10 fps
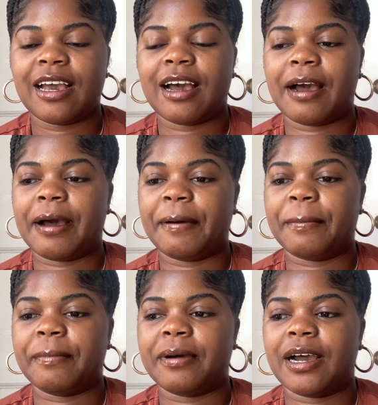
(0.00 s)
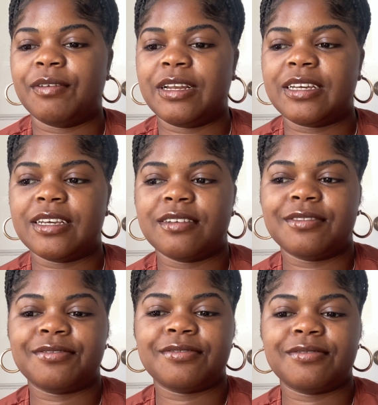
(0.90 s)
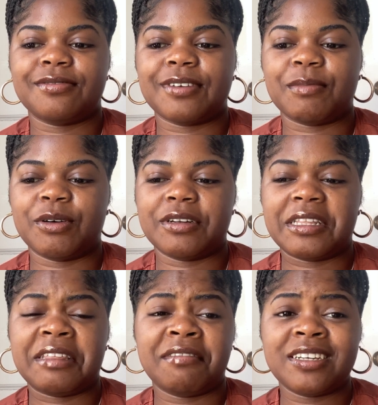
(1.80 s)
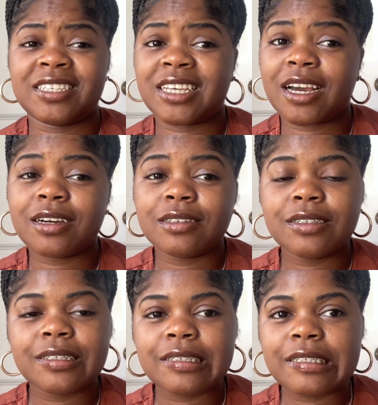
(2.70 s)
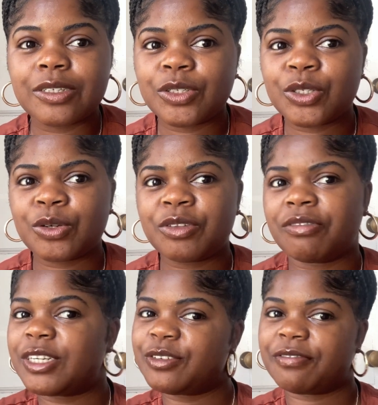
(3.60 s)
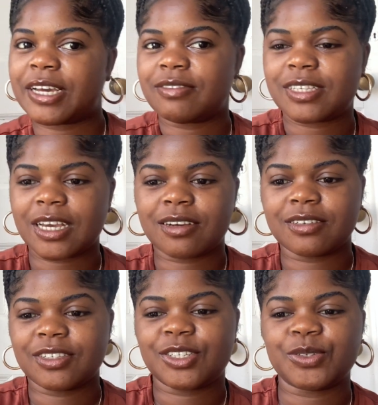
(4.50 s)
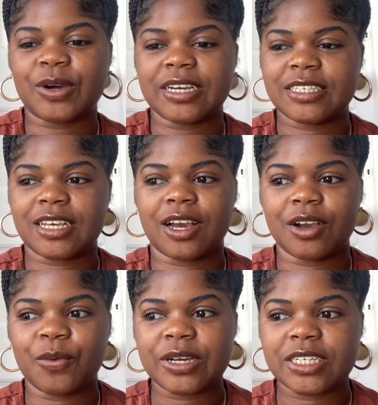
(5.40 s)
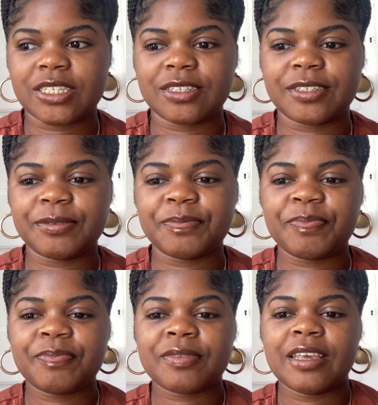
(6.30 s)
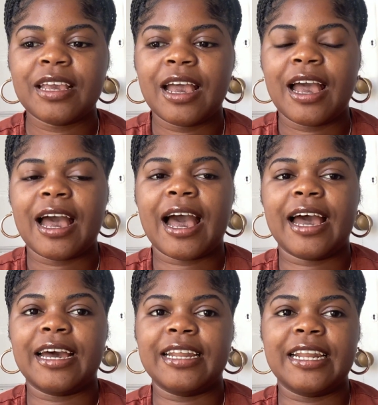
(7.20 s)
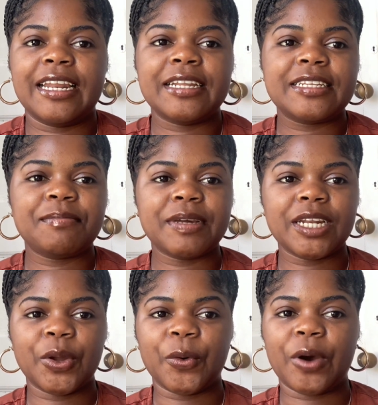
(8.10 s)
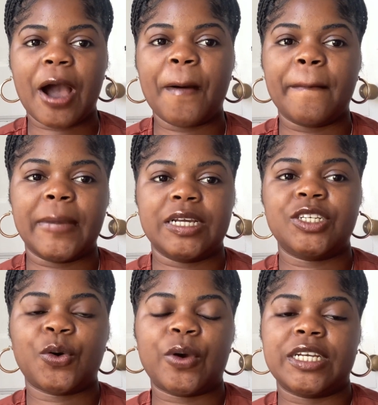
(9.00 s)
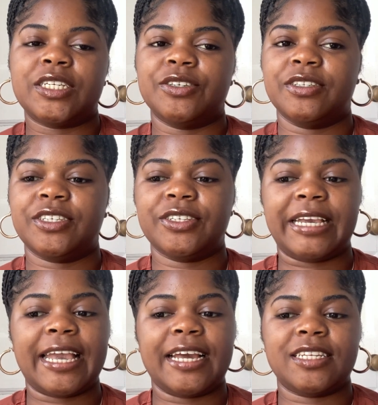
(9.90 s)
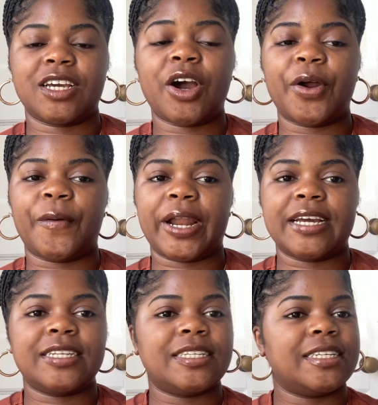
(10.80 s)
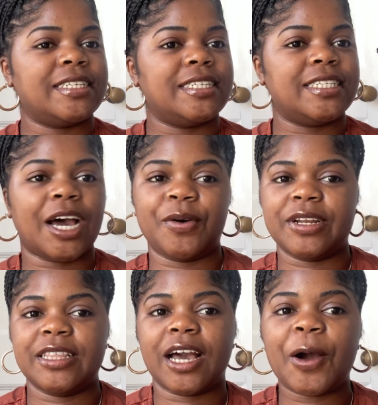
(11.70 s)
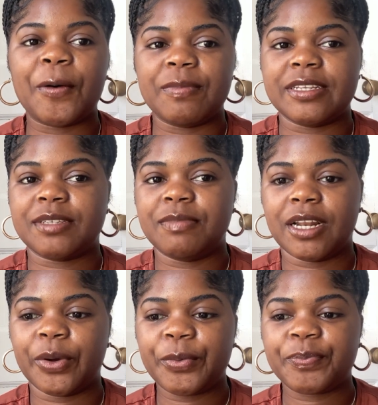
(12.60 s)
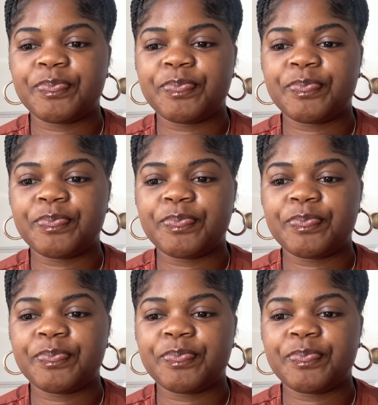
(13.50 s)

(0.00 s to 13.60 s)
I will give about 3 seconds or so, 3 to 5 seconds to answer a question. And let me know how much questions you get correct down in the comments below.